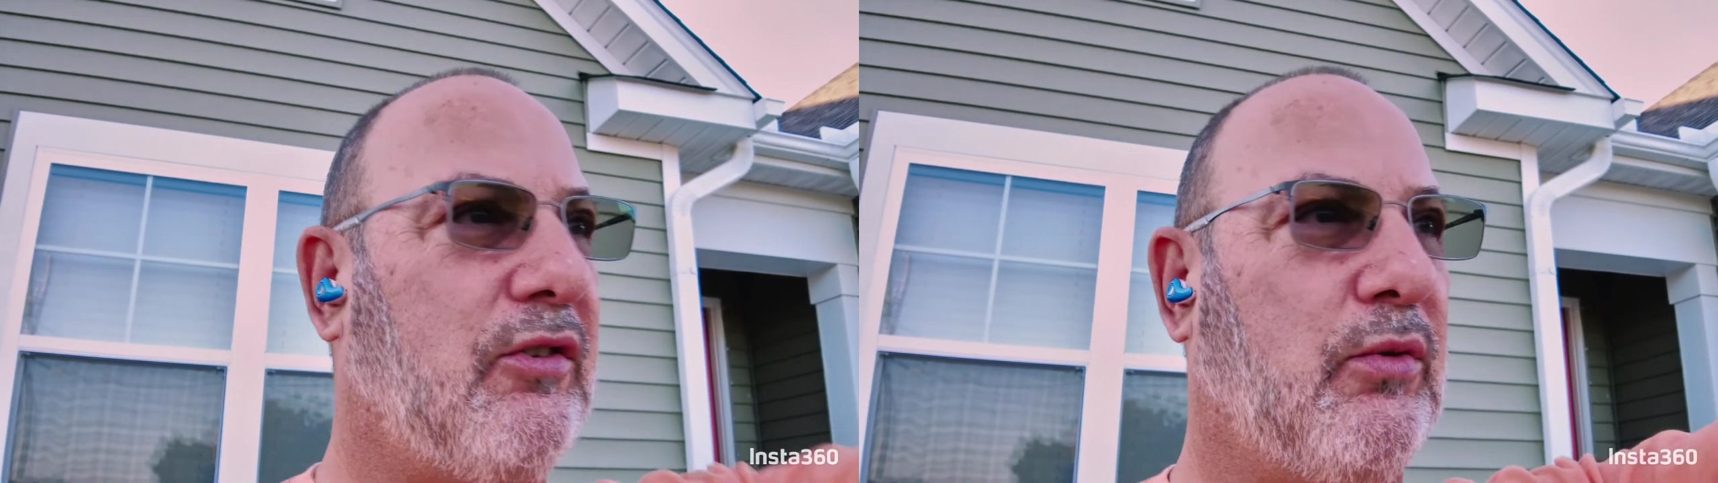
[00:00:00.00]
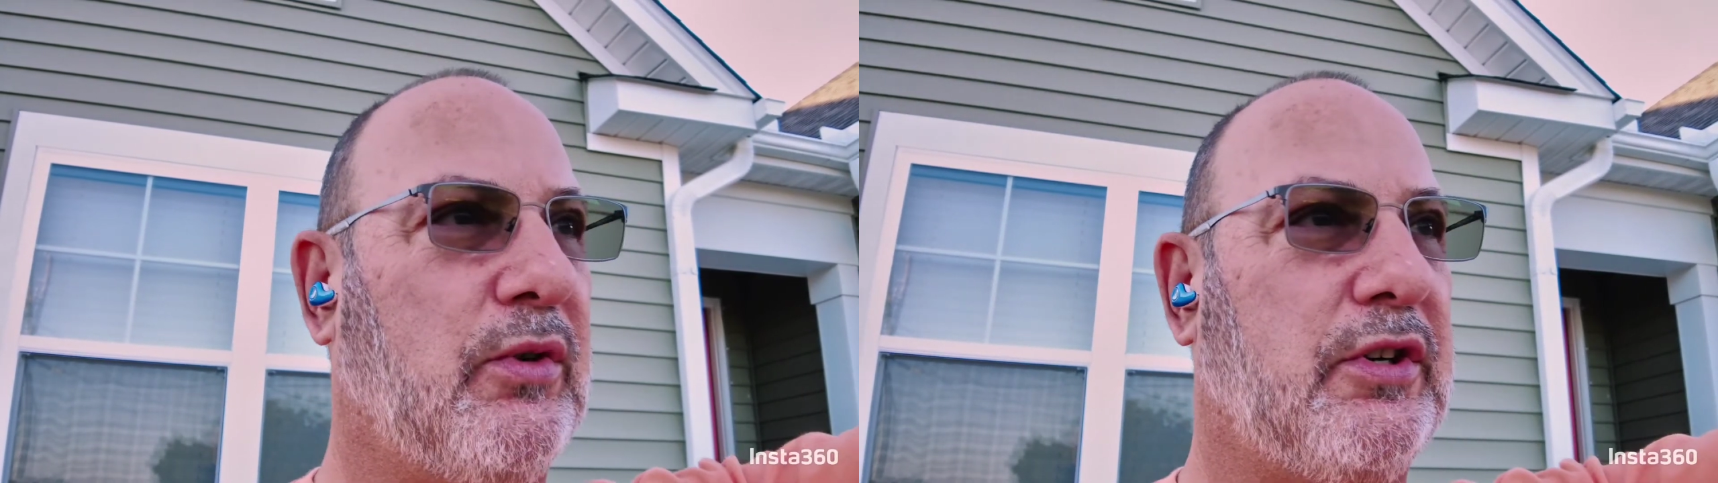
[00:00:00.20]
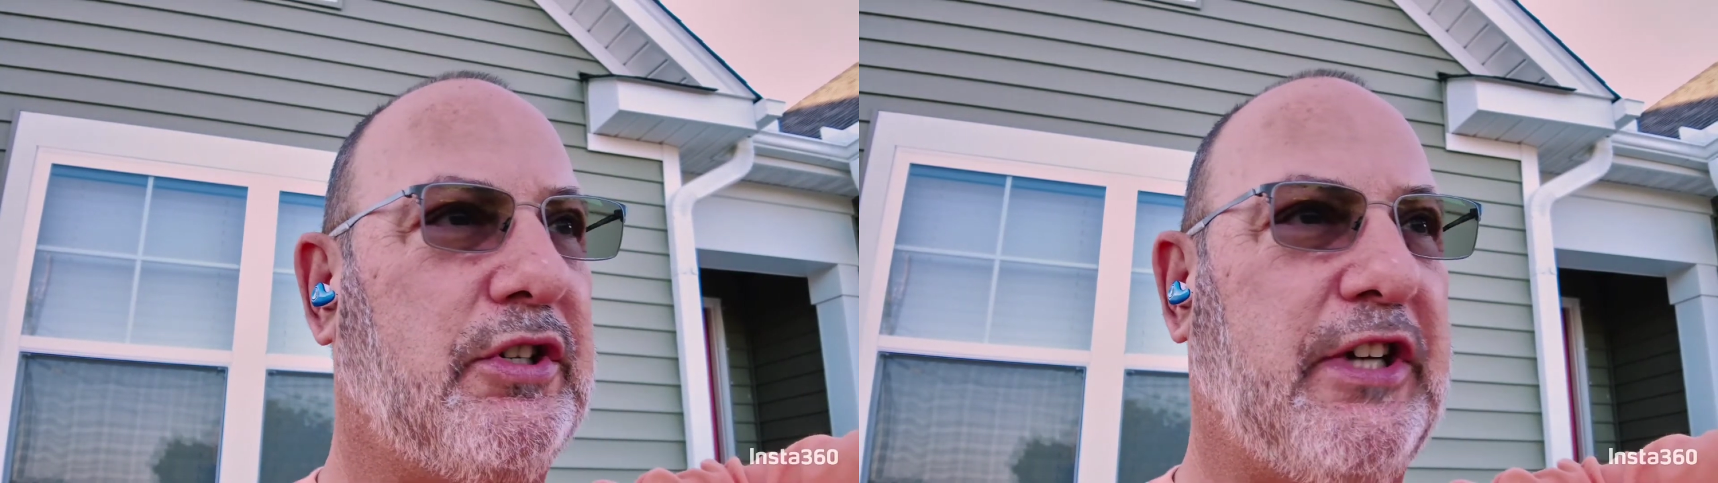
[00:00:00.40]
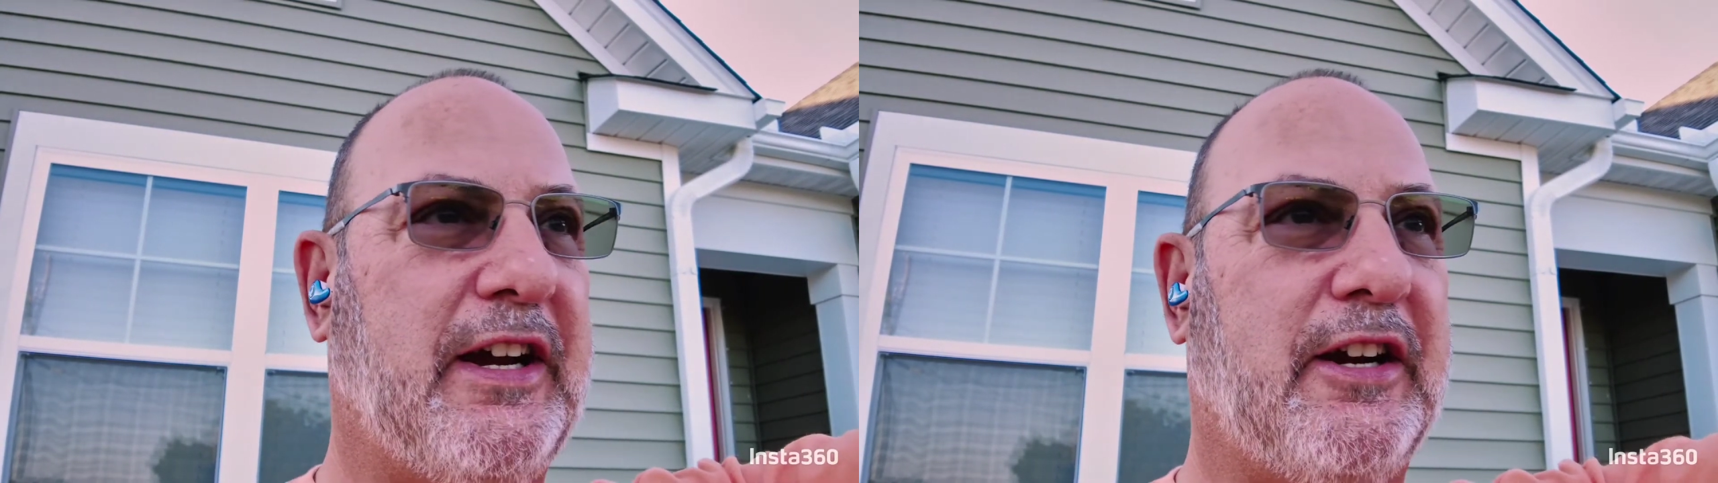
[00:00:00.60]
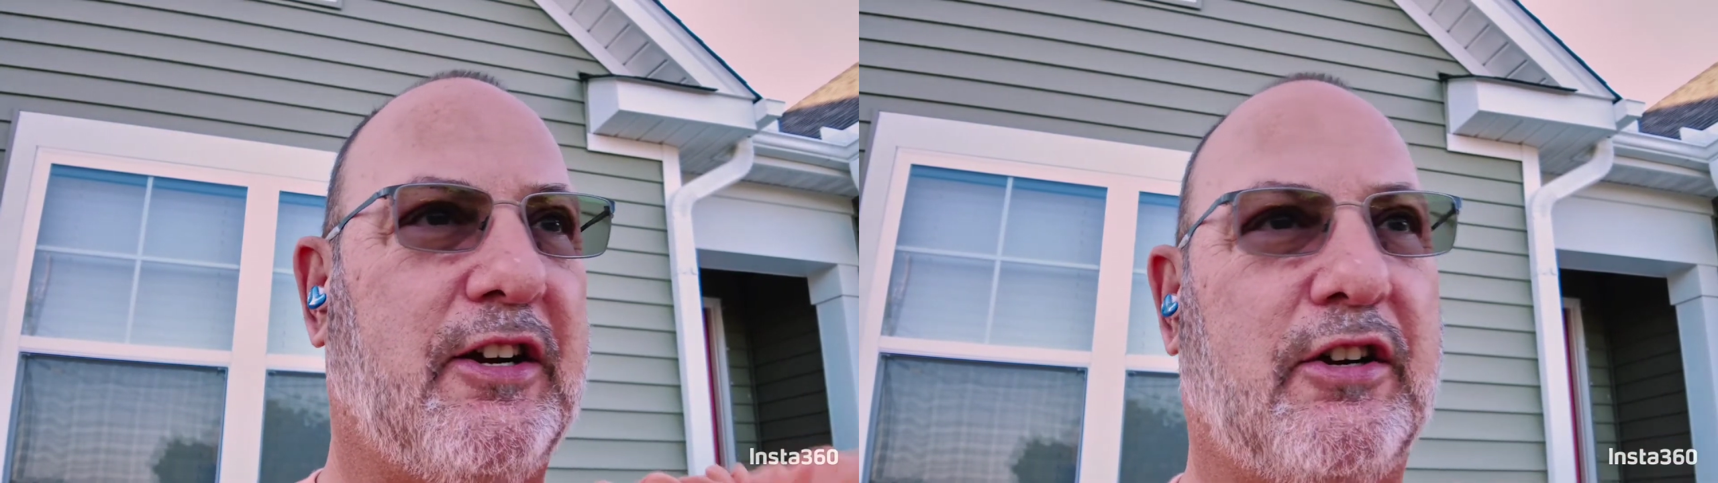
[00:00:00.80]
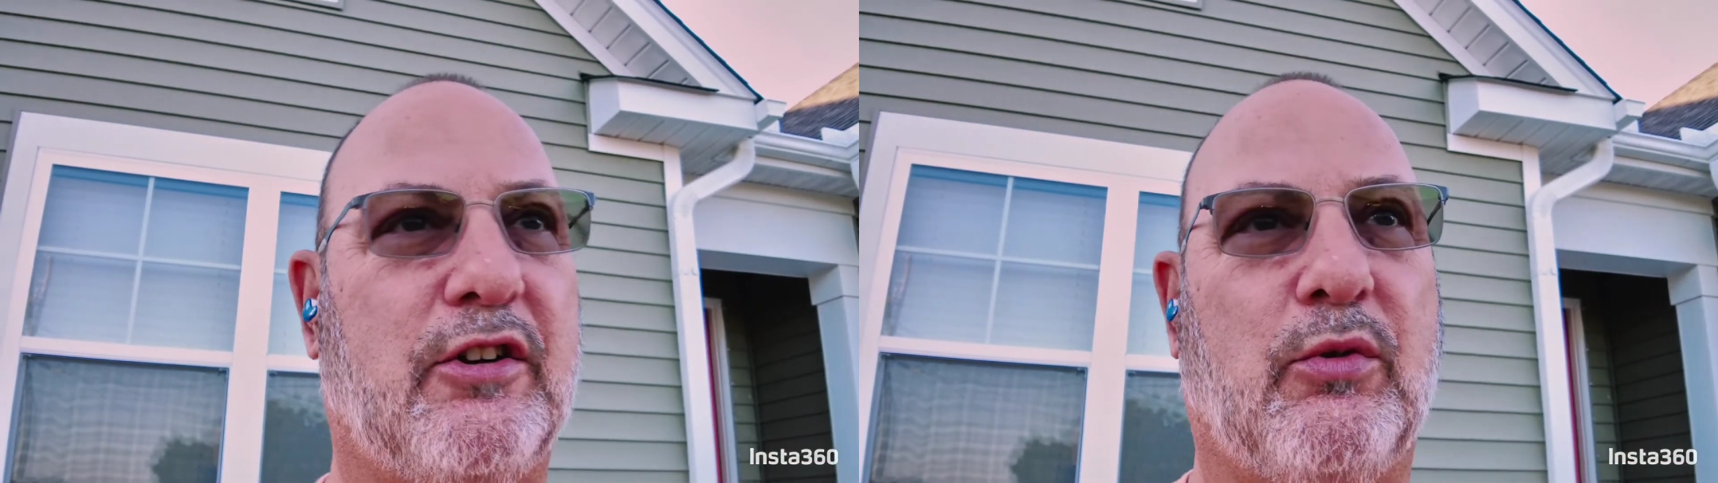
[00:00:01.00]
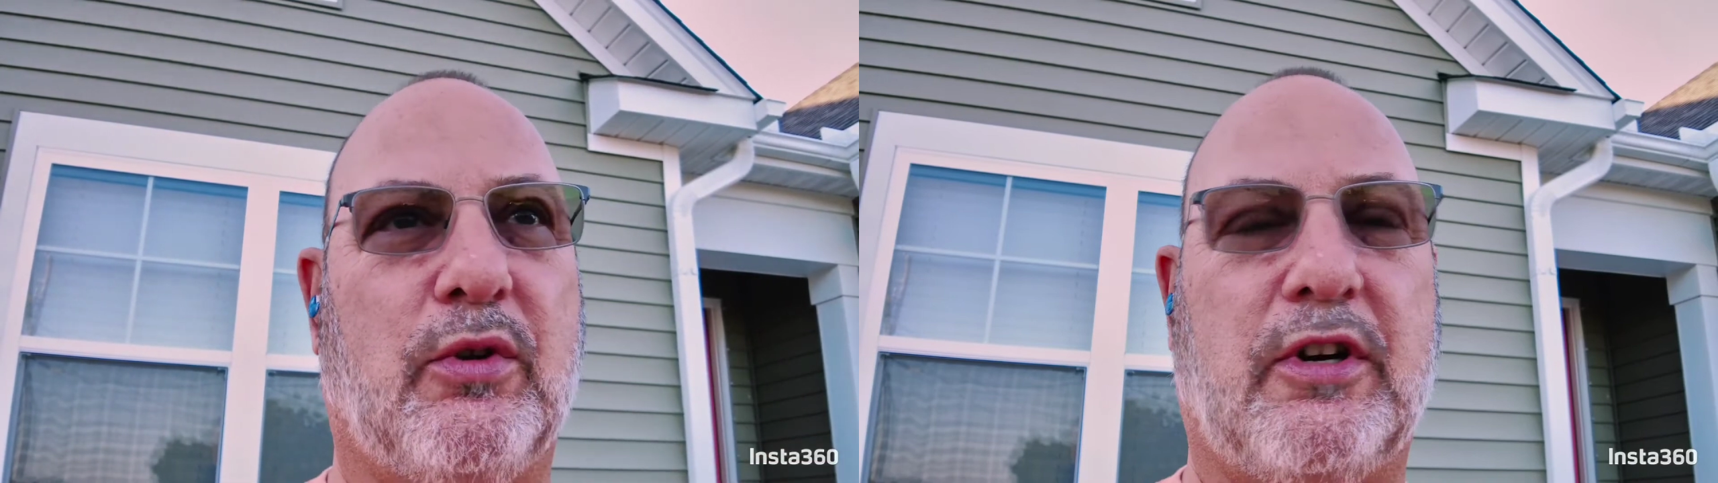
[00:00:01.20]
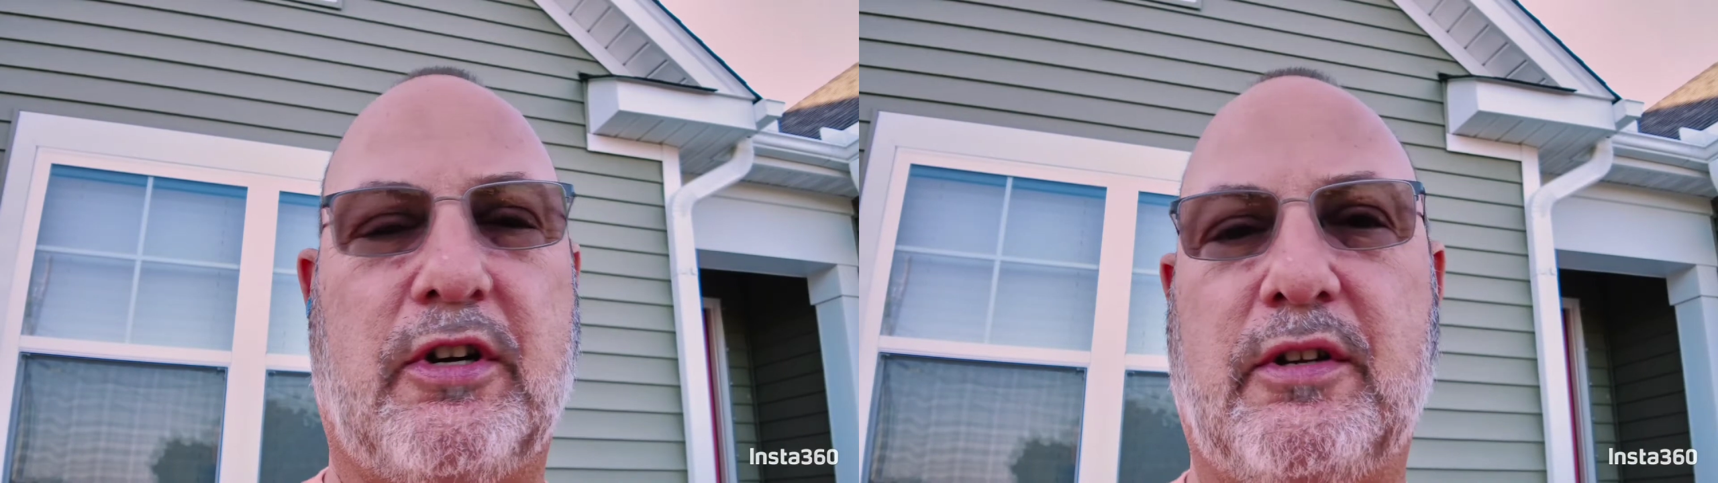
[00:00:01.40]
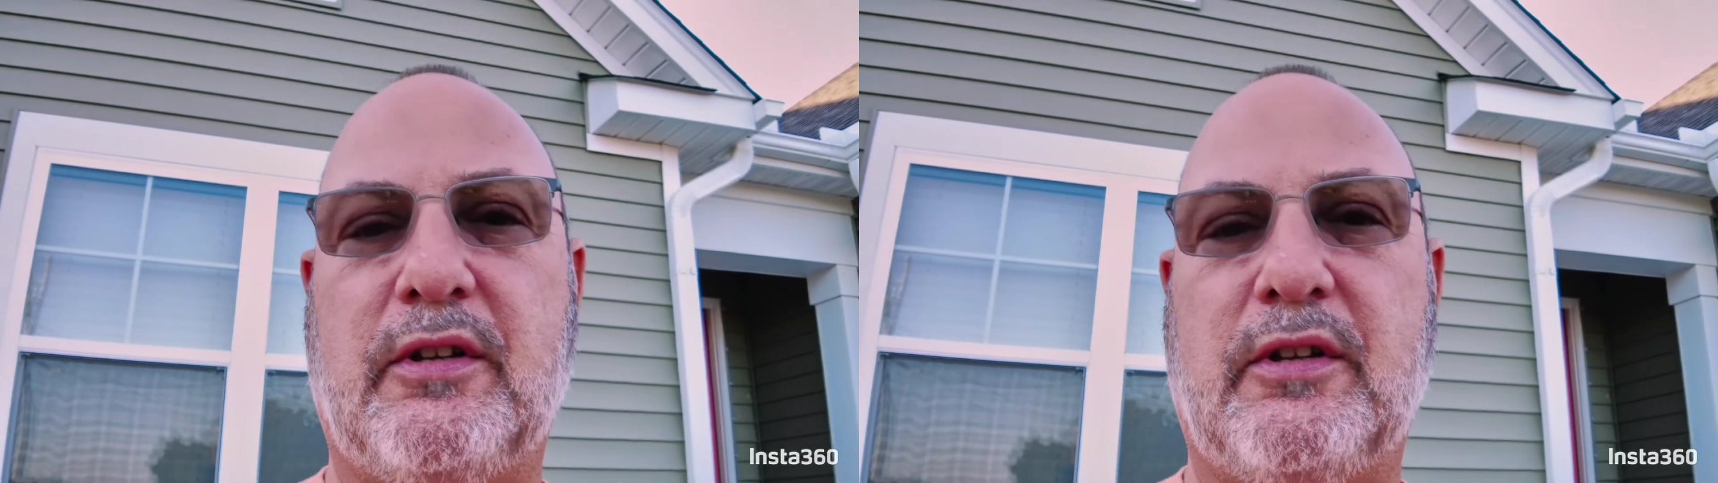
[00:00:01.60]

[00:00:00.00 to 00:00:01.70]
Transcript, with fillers: or share or